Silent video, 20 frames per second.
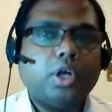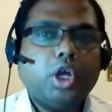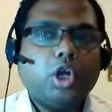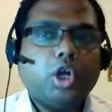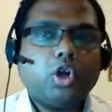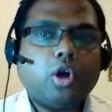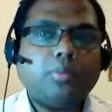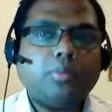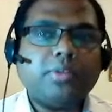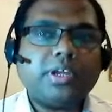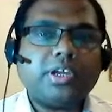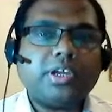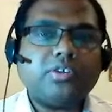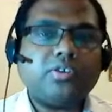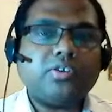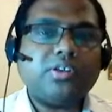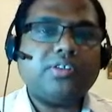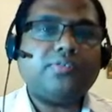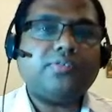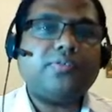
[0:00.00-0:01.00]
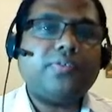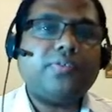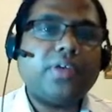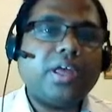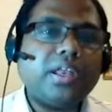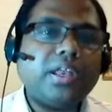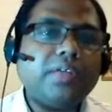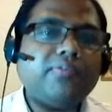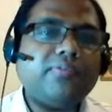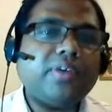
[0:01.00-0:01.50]
Communication is
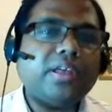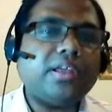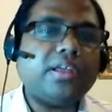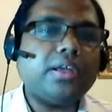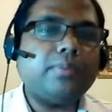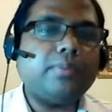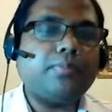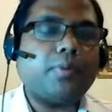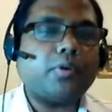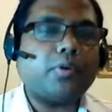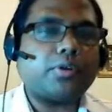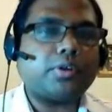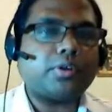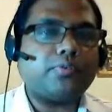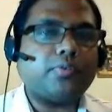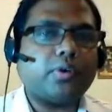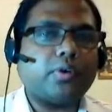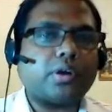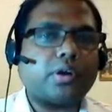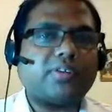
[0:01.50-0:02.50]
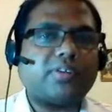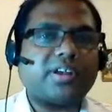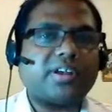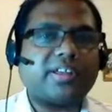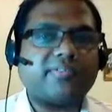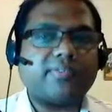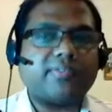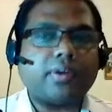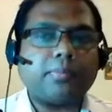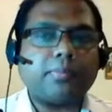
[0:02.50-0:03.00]
very important for our
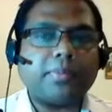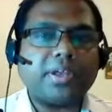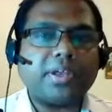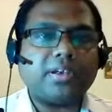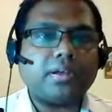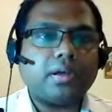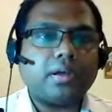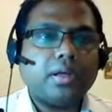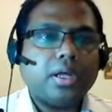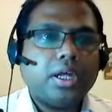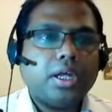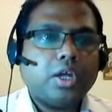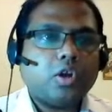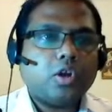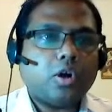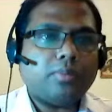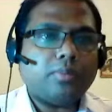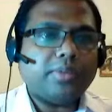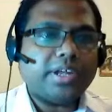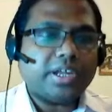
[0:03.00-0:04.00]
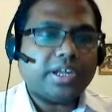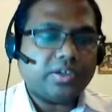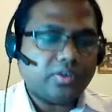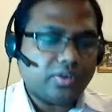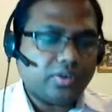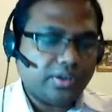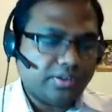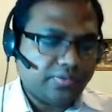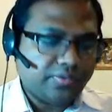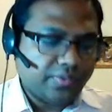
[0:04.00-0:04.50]
development. Communication
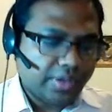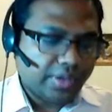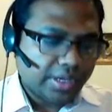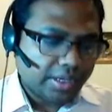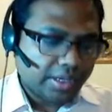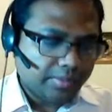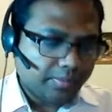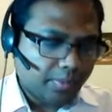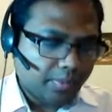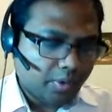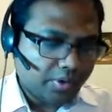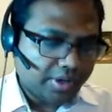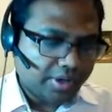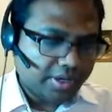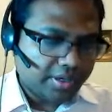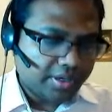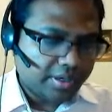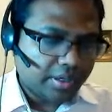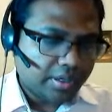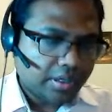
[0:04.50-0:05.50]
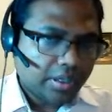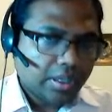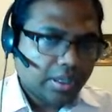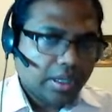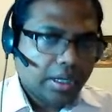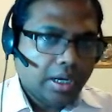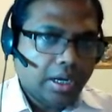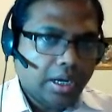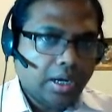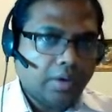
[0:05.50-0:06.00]
is very important
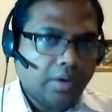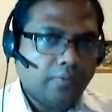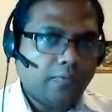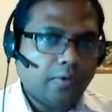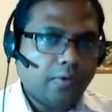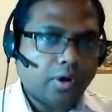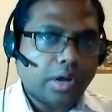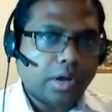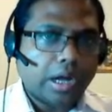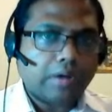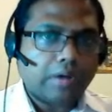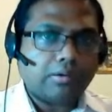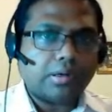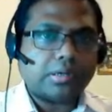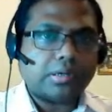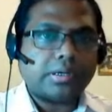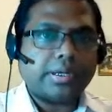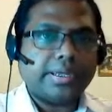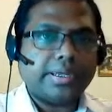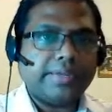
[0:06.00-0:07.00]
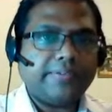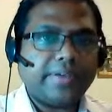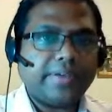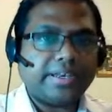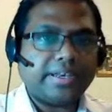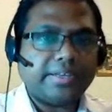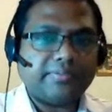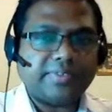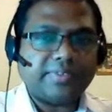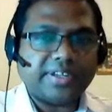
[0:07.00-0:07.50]
for our
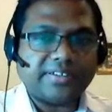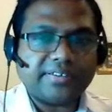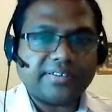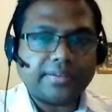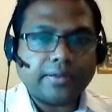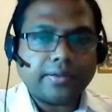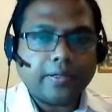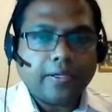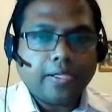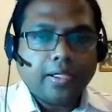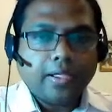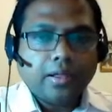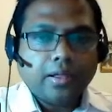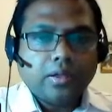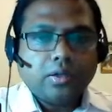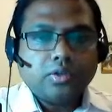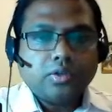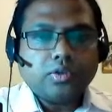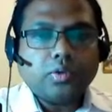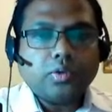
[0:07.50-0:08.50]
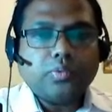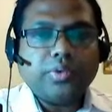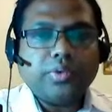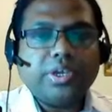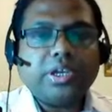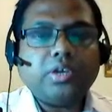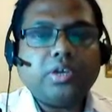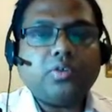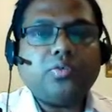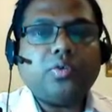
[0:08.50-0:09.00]
effectiveness. So we
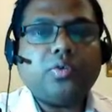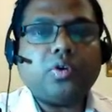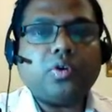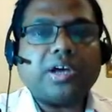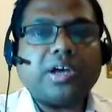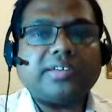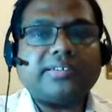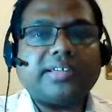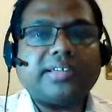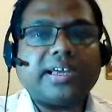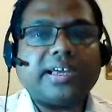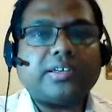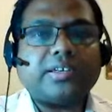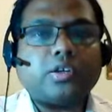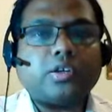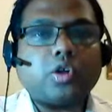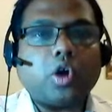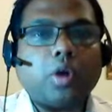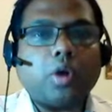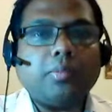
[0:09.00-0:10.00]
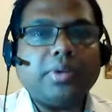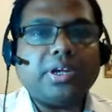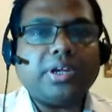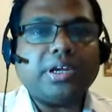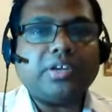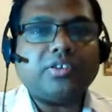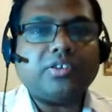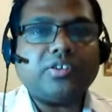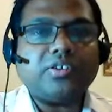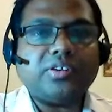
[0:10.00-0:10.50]
need to focus that
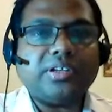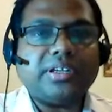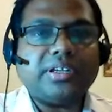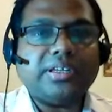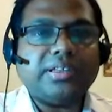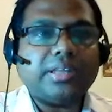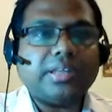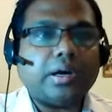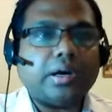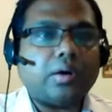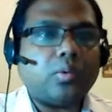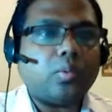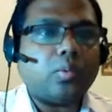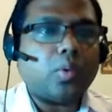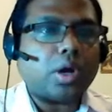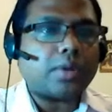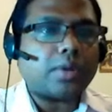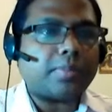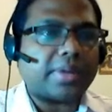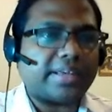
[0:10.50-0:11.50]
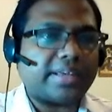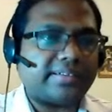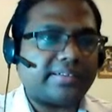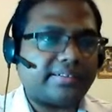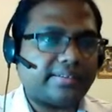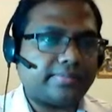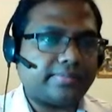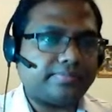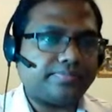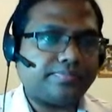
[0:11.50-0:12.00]
communication in the
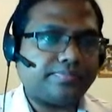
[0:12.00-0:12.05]
workplace.